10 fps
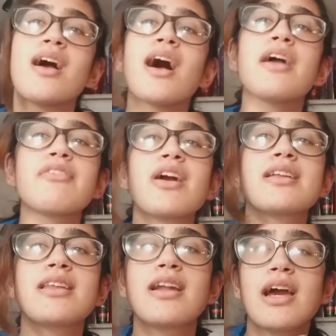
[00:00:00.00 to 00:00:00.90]
I
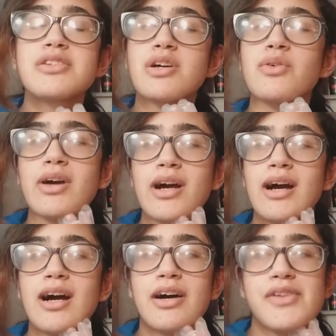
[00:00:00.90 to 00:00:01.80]
forgot that I don't
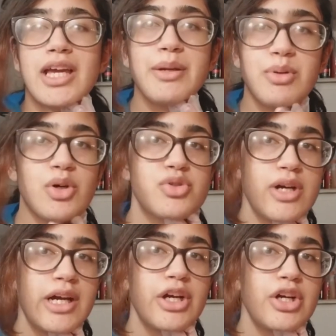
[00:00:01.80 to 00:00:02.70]
have a blow
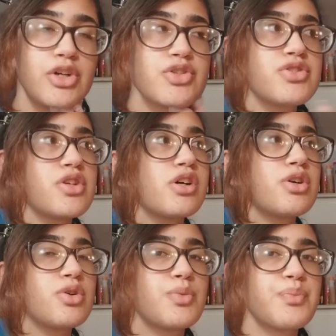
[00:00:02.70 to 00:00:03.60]
dryer.
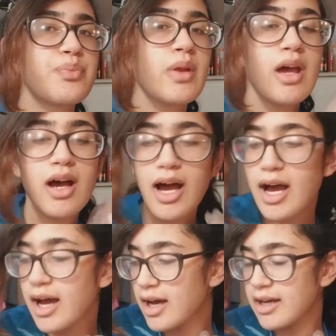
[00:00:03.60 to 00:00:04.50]
So
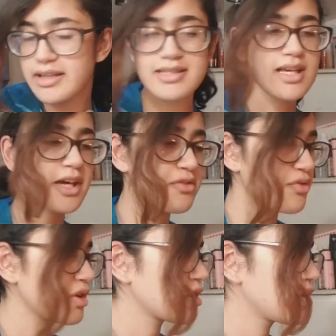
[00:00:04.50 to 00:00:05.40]
I sat in
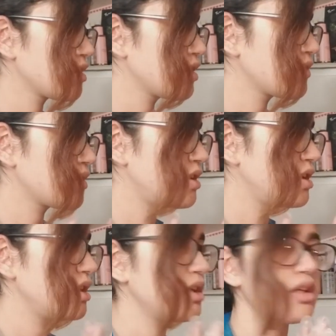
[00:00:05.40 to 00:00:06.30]
front of
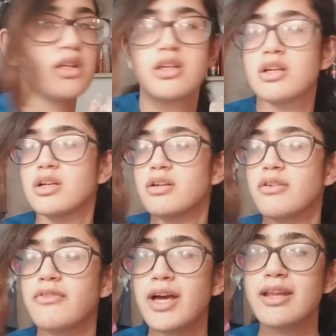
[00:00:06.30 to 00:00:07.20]
the
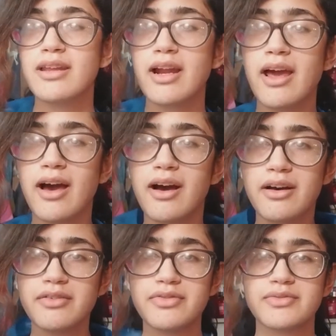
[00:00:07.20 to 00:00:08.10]
fan that I
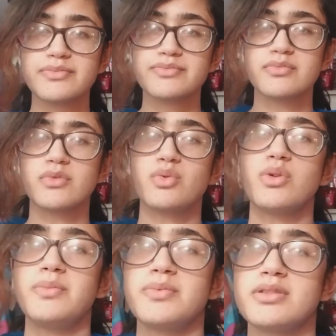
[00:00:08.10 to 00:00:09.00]
have.
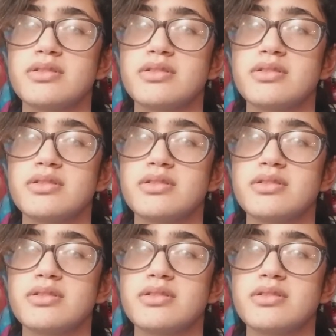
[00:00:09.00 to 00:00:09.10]
Oops